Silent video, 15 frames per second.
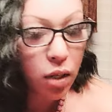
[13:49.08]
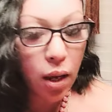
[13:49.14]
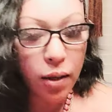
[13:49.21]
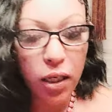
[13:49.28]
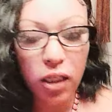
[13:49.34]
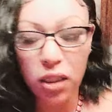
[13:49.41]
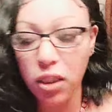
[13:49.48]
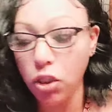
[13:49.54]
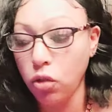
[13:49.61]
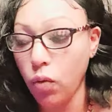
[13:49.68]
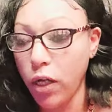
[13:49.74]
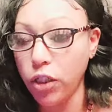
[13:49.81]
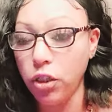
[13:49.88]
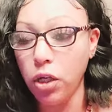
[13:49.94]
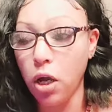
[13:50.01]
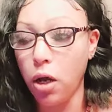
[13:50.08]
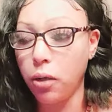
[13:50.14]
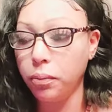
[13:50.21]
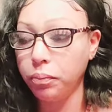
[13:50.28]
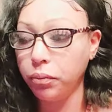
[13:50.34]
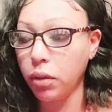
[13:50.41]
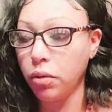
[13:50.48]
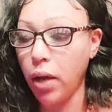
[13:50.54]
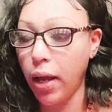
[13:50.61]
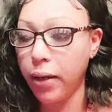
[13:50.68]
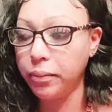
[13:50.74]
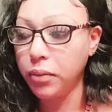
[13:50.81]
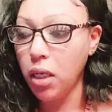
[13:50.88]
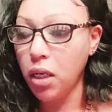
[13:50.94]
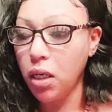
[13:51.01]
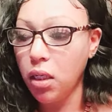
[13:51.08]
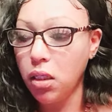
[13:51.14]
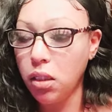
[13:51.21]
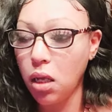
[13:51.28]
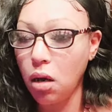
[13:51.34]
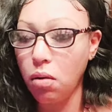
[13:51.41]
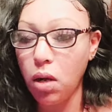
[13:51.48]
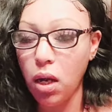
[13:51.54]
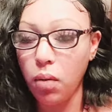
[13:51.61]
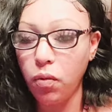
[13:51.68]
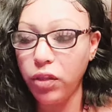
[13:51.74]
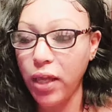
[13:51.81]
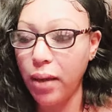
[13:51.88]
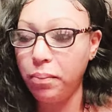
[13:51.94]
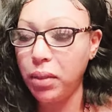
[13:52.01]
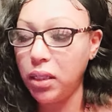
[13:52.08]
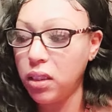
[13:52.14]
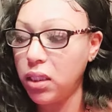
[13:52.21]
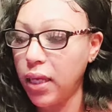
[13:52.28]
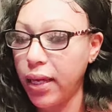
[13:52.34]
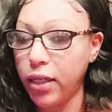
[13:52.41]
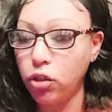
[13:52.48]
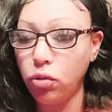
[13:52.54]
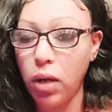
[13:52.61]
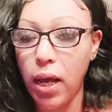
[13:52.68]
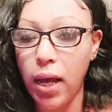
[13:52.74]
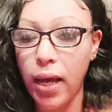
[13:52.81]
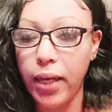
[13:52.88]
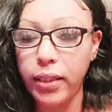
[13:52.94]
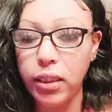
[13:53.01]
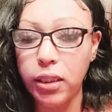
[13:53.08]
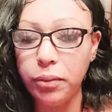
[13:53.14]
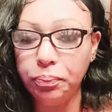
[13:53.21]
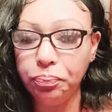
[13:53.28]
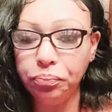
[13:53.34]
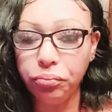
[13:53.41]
This situation, y'all, okay? So um, with that being said, you guys...